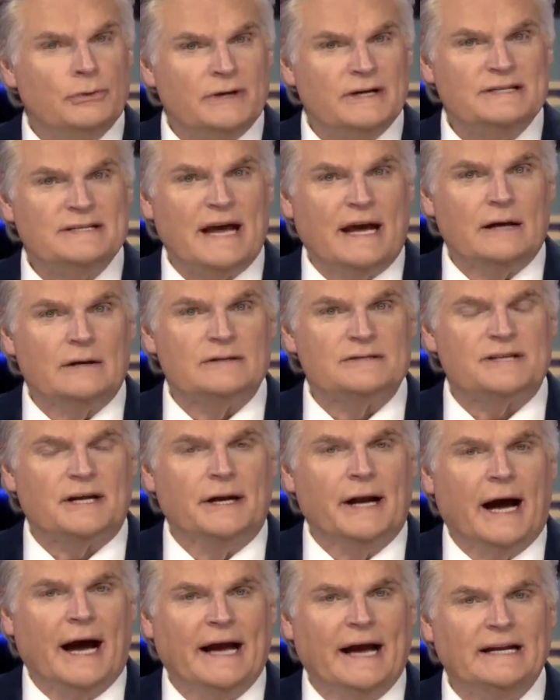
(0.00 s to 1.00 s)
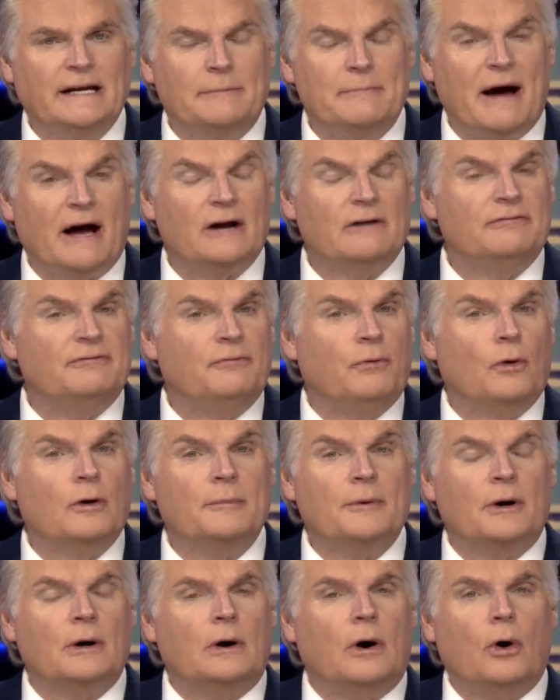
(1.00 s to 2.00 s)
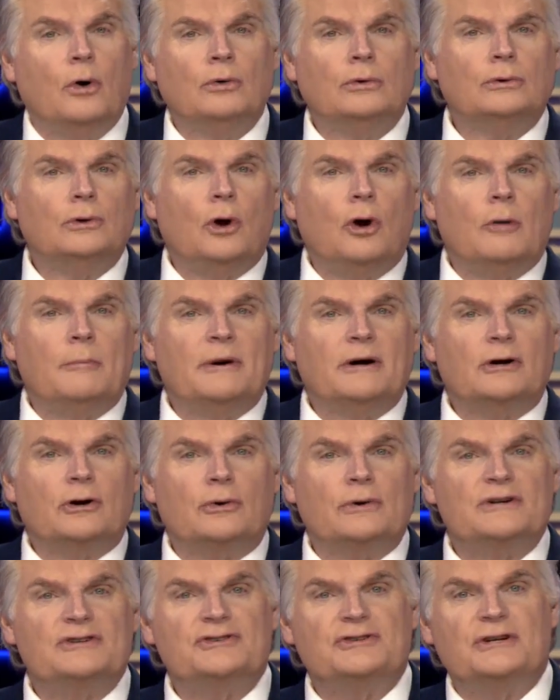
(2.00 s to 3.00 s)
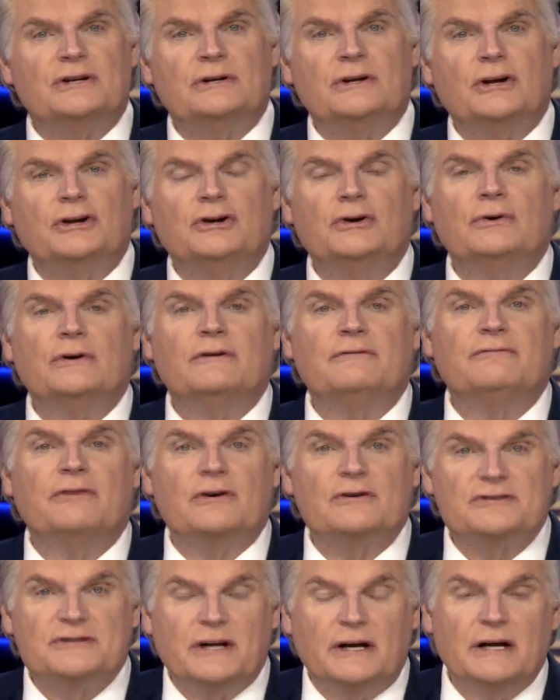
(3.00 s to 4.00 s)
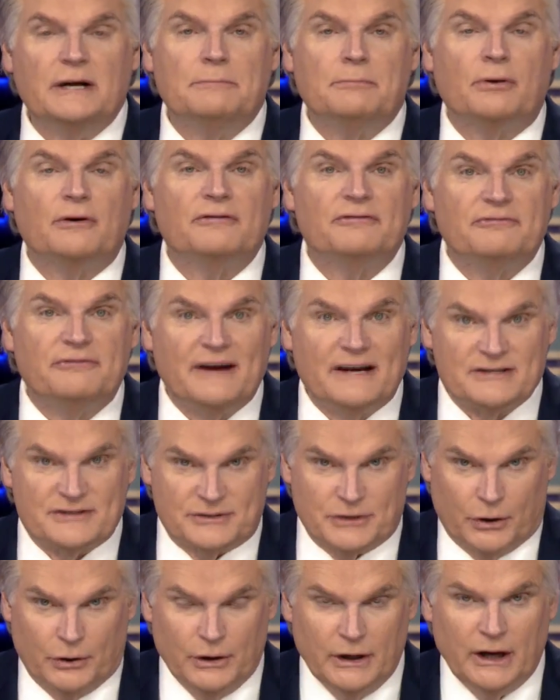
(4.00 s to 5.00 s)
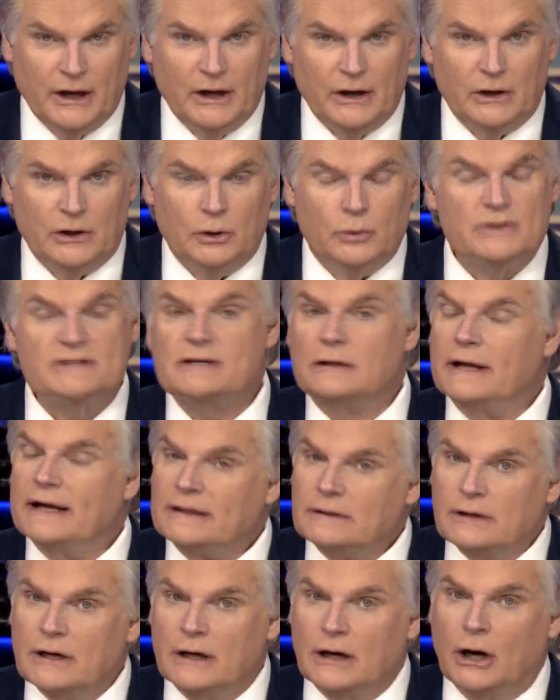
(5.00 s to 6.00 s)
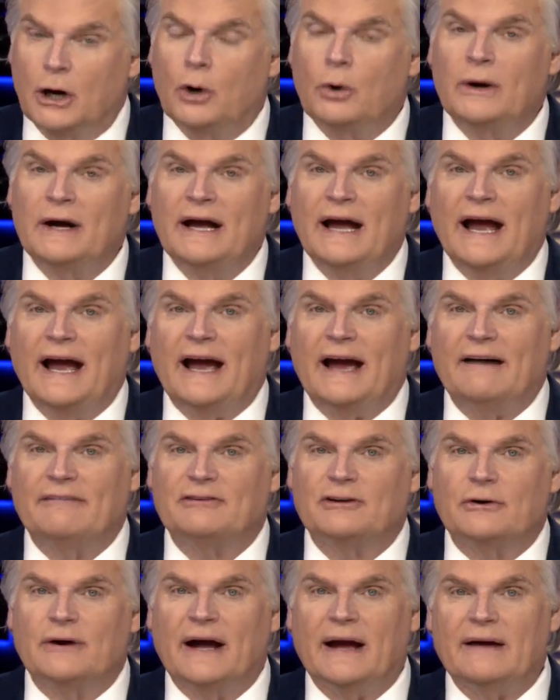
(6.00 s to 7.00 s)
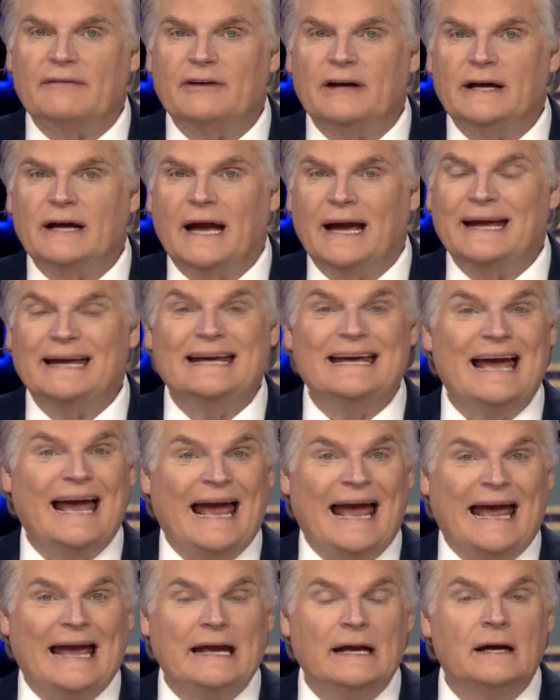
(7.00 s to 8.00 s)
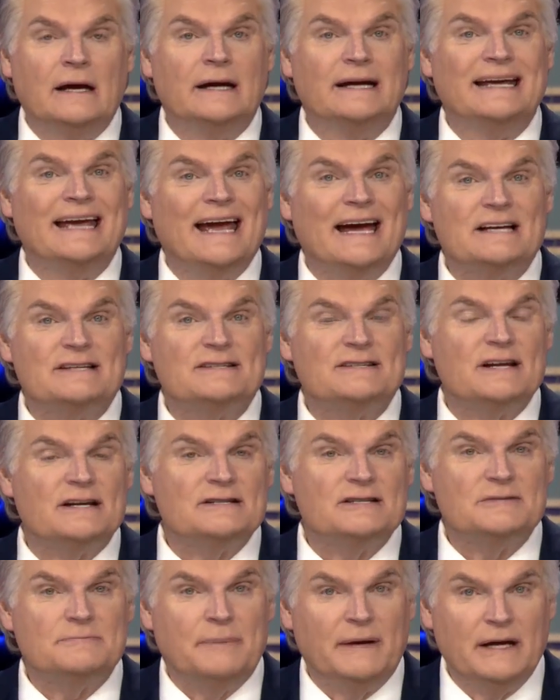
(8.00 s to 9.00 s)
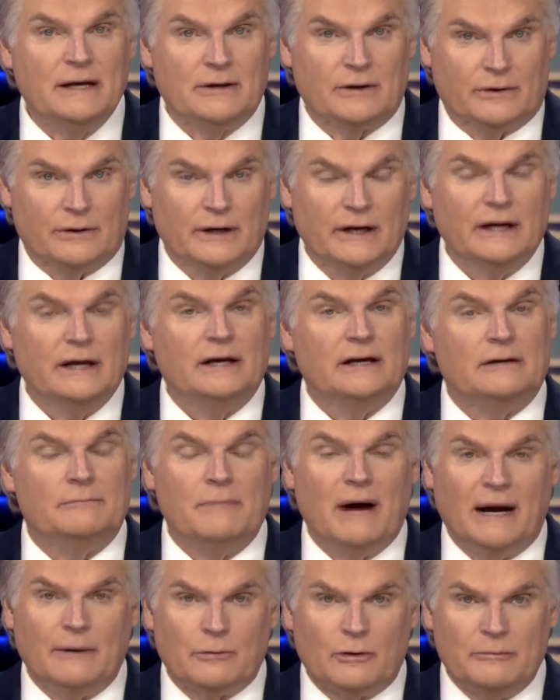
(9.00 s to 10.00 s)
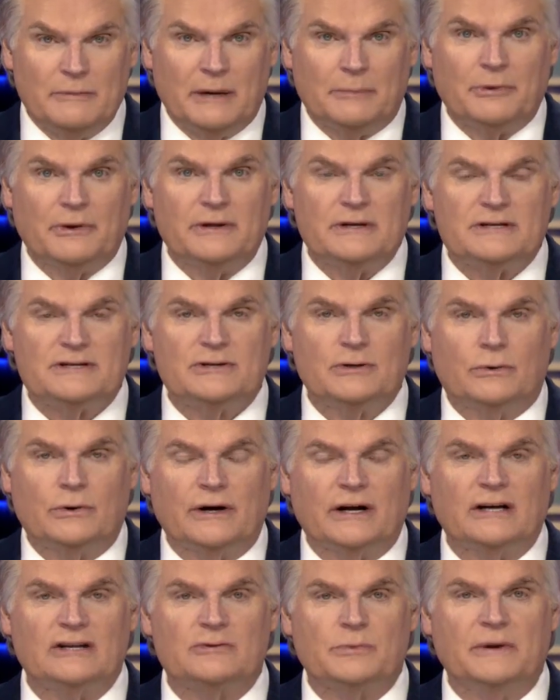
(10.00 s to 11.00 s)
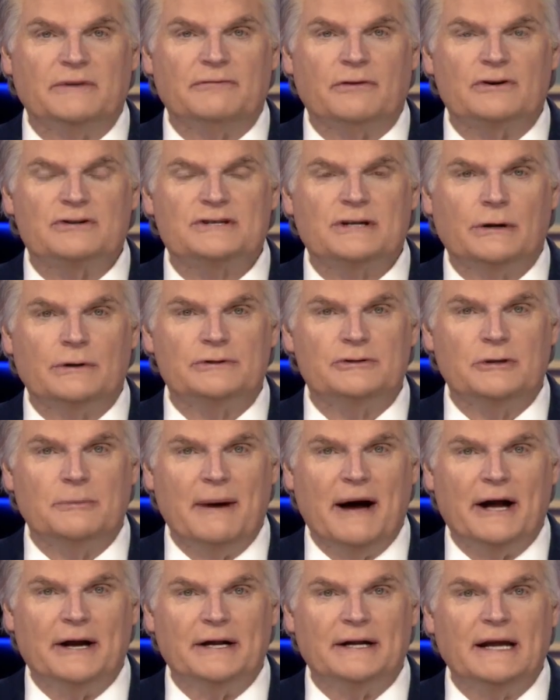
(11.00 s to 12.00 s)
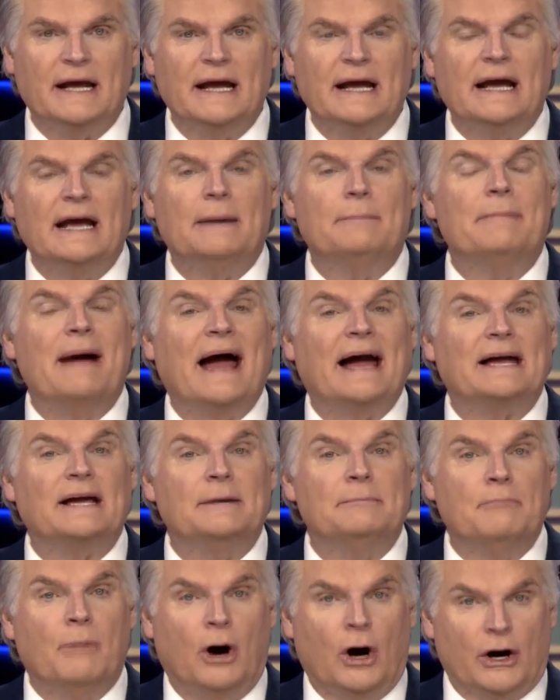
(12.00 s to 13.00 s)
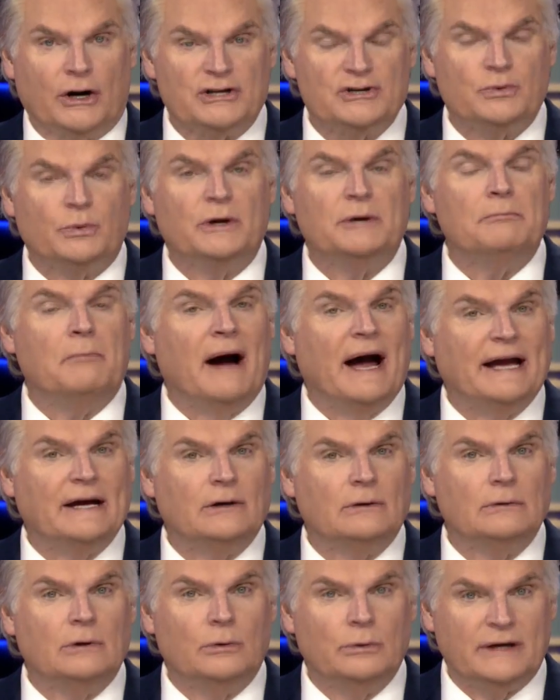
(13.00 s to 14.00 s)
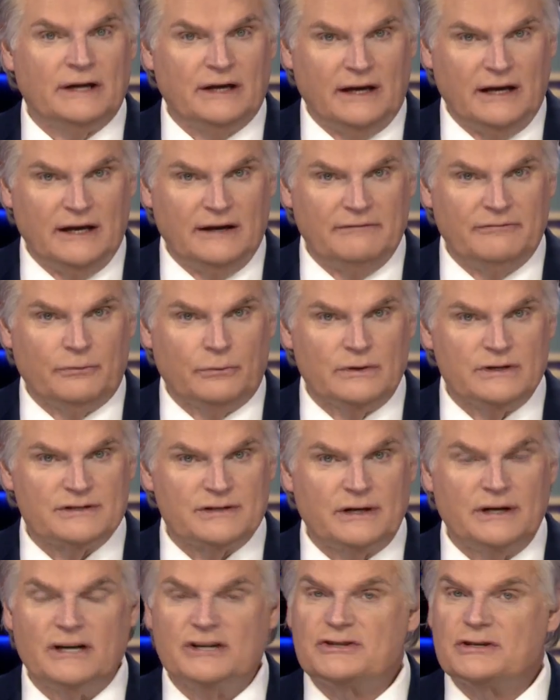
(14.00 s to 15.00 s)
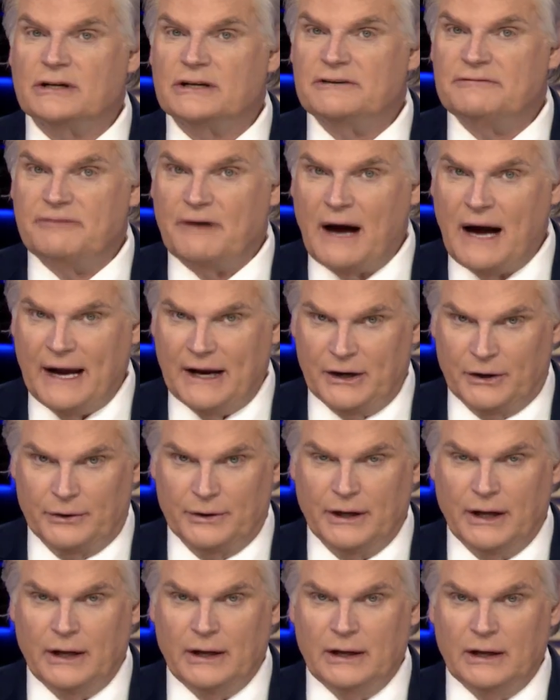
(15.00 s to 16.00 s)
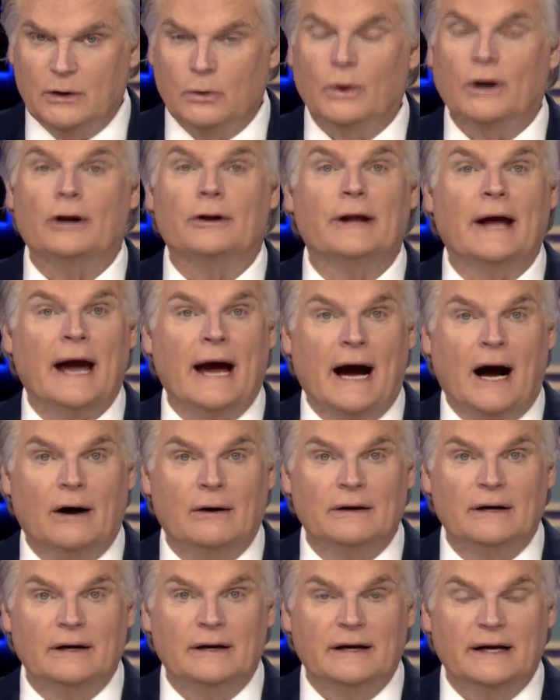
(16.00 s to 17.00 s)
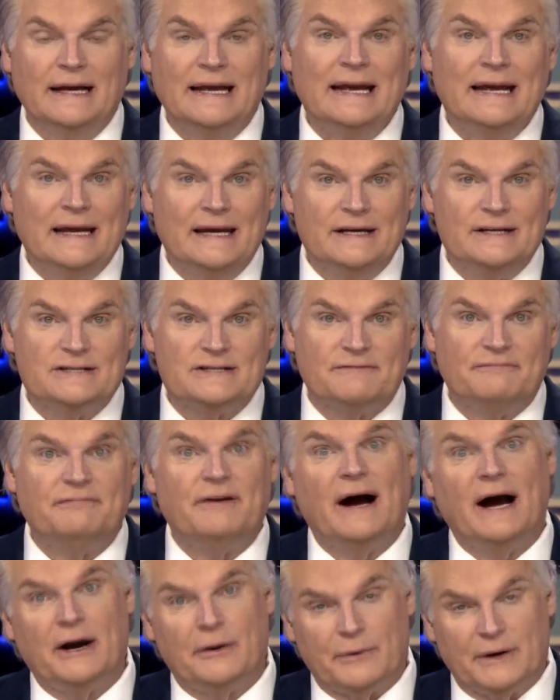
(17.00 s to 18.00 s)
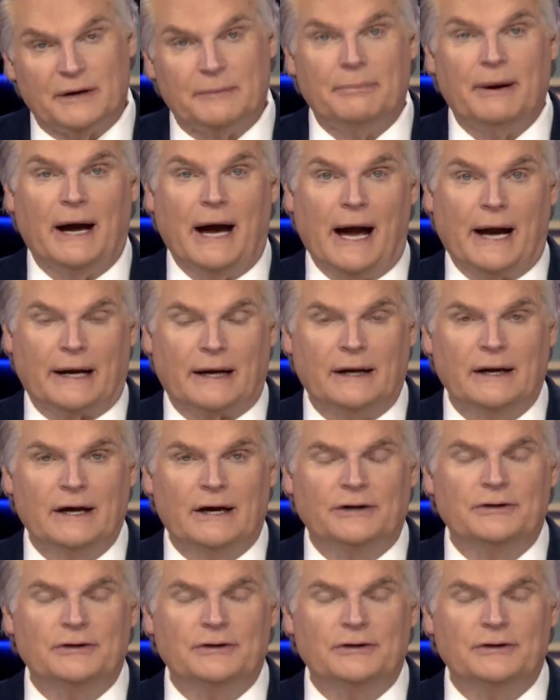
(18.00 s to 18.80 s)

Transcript: New details tonight about a former Oklahoma Christian University professor who was let go after having a gay guest speaker. You might remember this story because we first told you about it back in March when Michael O'Keefe was initially fired. Well, now he's firing back.